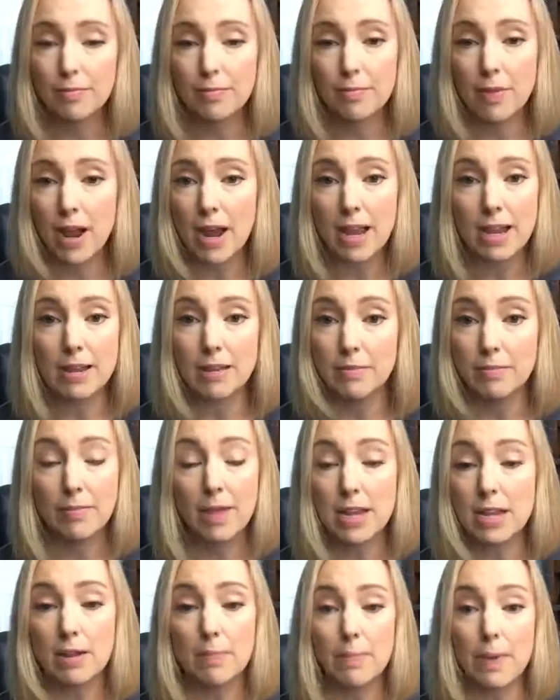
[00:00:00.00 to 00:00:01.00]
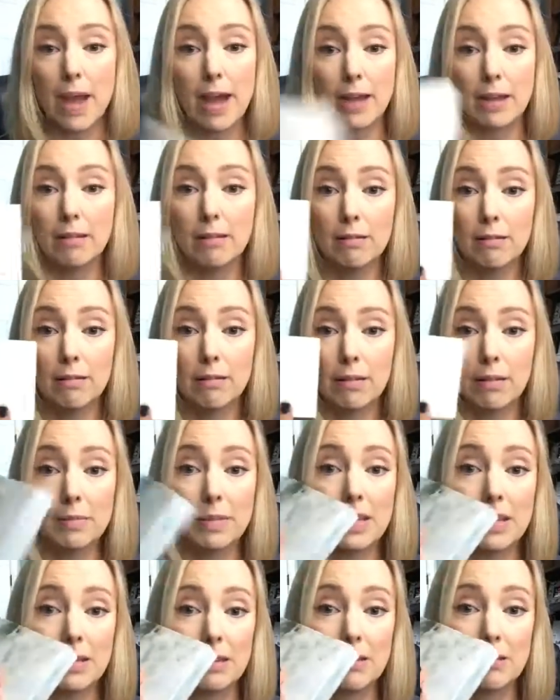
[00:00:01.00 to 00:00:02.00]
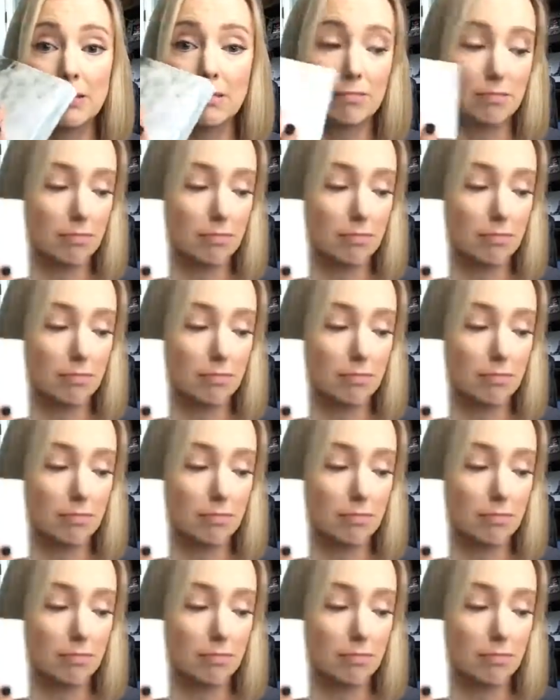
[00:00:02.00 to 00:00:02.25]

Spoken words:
my makeup bag. I mean,